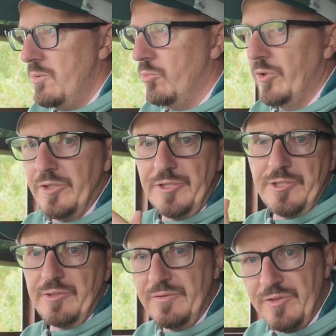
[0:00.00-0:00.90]
more
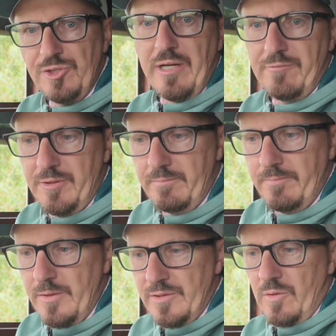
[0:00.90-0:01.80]
conducive to travel.
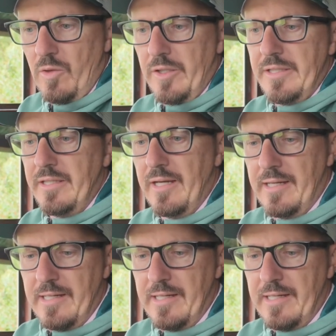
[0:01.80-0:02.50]
So I